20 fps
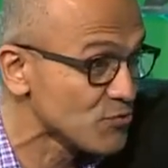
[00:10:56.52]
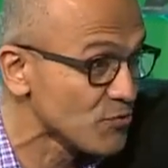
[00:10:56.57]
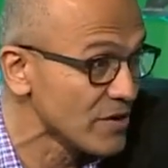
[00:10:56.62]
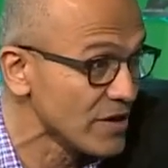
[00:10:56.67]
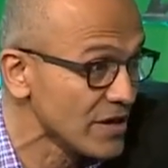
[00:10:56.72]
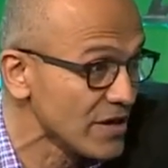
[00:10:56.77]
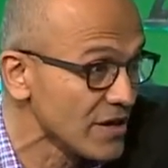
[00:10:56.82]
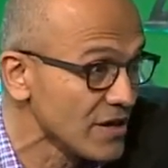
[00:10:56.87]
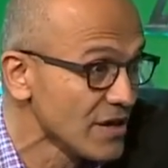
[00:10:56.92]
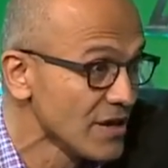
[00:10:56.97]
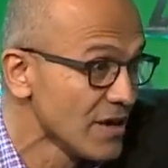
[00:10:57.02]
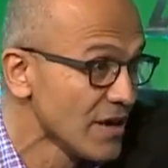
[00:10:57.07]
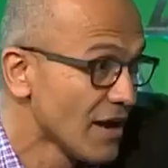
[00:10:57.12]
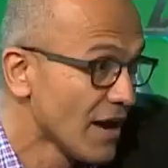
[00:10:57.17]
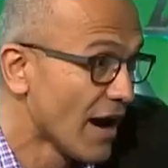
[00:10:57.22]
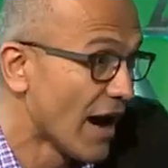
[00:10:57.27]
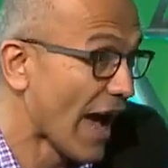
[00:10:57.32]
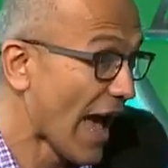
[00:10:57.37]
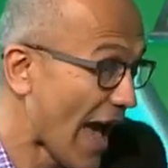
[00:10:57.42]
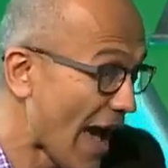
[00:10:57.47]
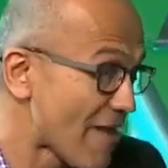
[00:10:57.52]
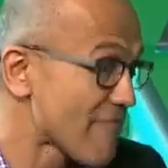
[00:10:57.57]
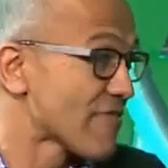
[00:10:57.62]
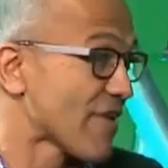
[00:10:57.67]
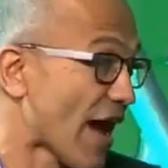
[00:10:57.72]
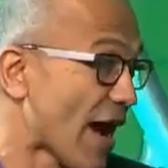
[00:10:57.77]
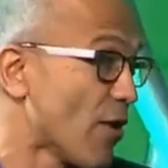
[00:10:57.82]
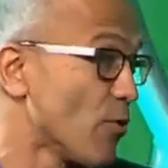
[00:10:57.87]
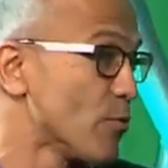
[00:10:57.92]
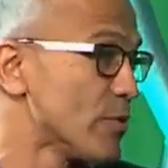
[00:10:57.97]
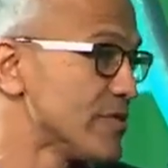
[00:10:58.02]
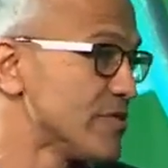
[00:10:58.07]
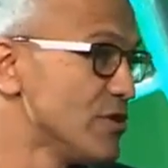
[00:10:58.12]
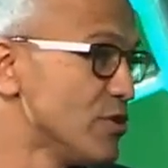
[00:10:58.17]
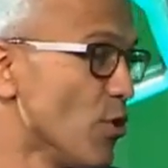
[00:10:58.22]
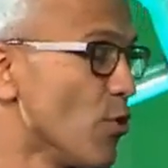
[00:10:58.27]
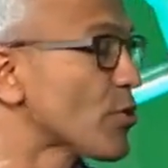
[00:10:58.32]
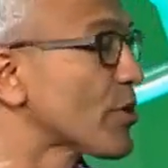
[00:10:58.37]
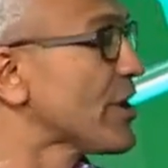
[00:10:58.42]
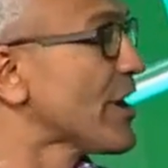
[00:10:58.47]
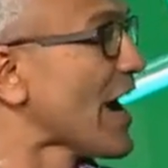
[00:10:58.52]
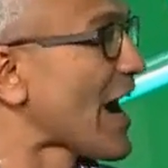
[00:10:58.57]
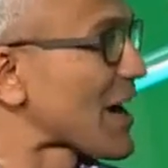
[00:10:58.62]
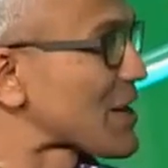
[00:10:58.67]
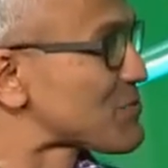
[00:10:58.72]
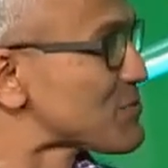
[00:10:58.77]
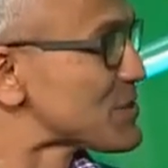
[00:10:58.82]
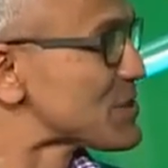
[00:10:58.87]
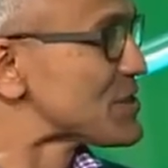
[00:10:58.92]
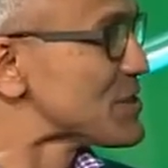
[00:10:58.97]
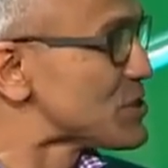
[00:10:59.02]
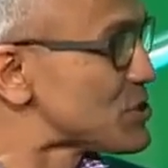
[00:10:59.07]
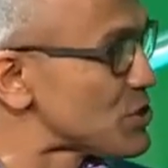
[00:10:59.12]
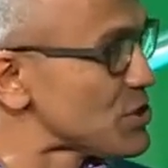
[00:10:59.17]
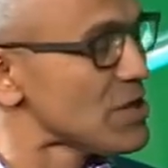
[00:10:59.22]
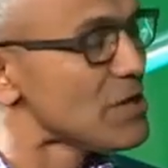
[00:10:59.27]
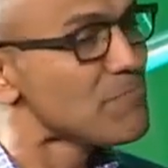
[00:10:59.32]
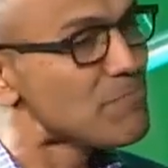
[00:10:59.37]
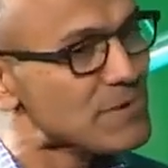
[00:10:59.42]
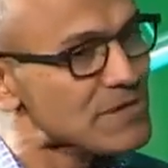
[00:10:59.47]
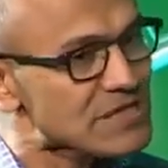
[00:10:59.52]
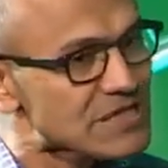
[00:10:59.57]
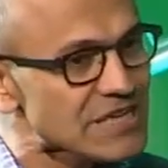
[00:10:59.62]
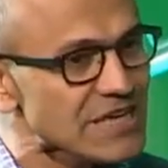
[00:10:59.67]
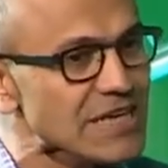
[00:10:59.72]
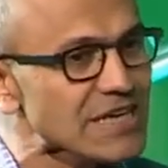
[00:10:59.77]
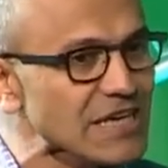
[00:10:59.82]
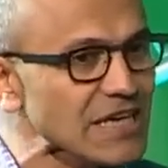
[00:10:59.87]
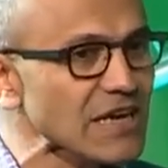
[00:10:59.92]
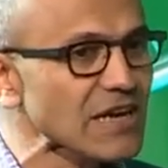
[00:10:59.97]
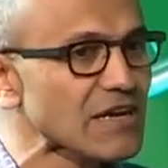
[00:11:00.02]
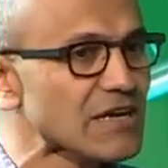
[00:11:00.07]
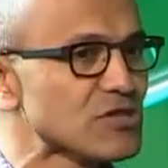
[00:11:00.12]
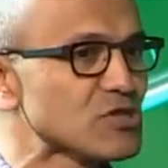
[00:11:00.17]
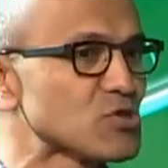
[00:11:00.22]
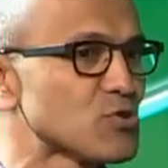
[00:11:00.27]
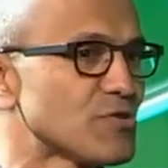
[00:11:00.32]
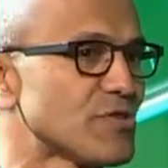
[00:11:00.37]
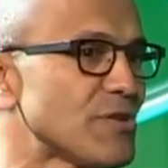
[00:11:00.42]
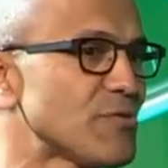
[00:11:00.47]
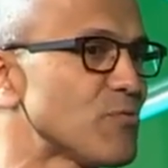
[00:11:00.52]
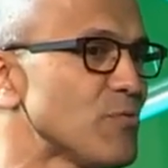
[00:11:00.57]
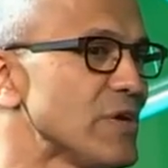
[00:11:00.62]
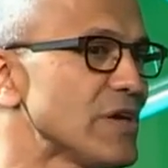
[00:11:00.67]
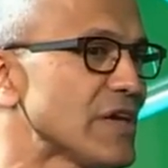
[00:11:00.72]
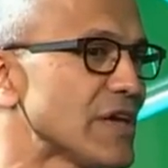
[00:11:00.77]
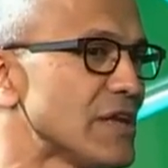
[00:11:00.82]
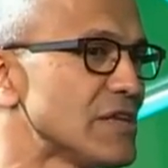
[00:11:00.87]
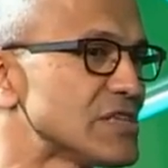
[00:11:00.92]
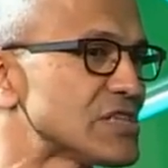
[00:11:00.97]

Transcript: we have now with the Nokia acquisition, in particular so that we can